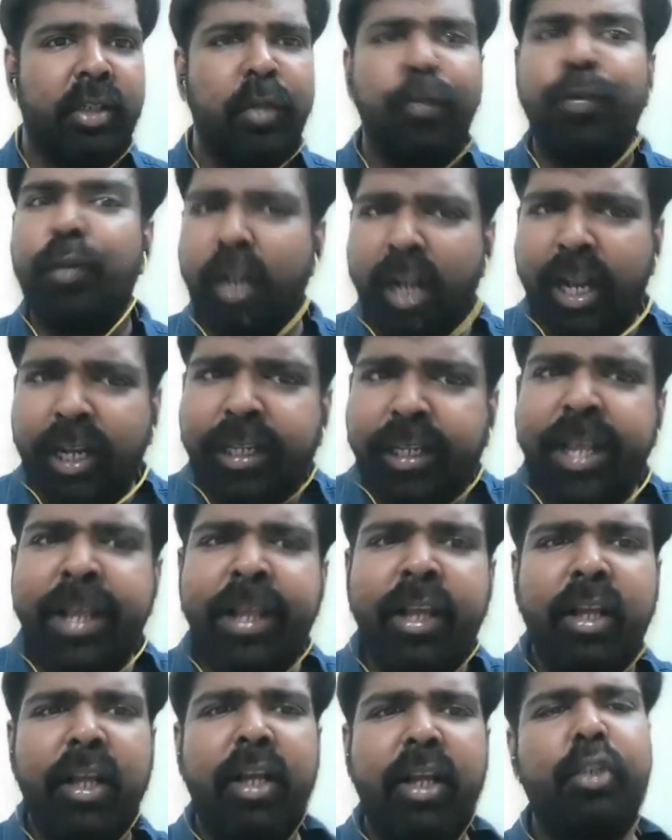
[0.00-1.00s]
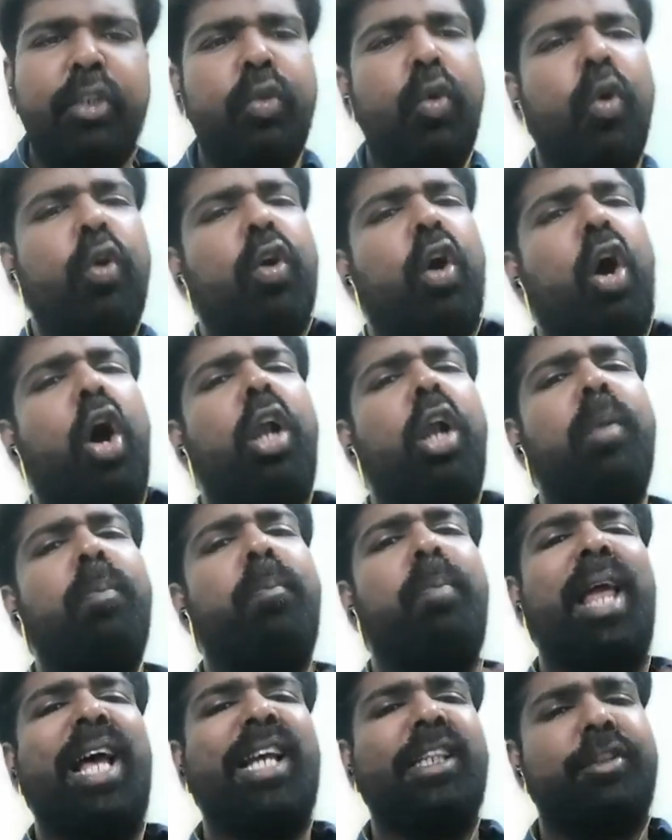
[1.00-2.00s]
for writing a
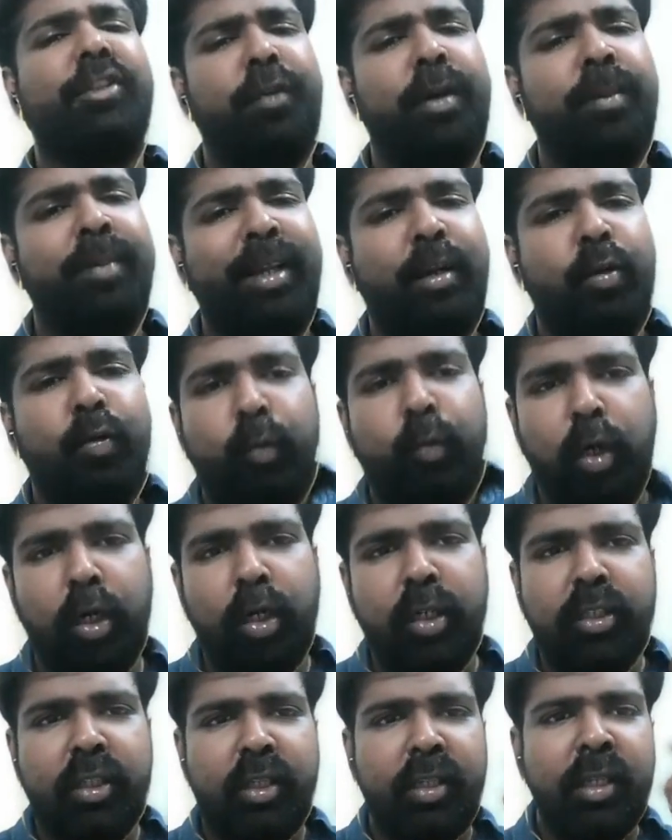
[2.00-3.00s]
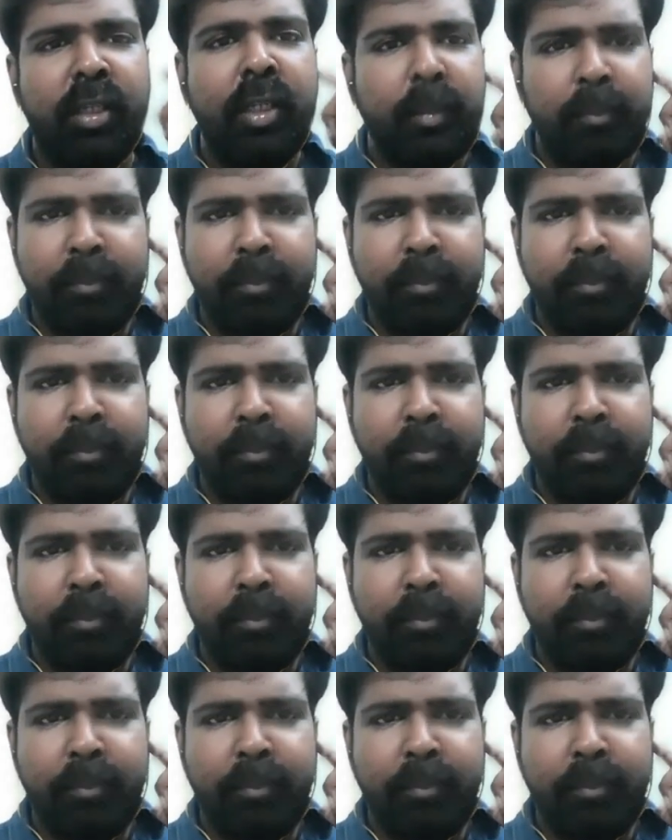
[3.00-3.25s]
so-called blasphemic work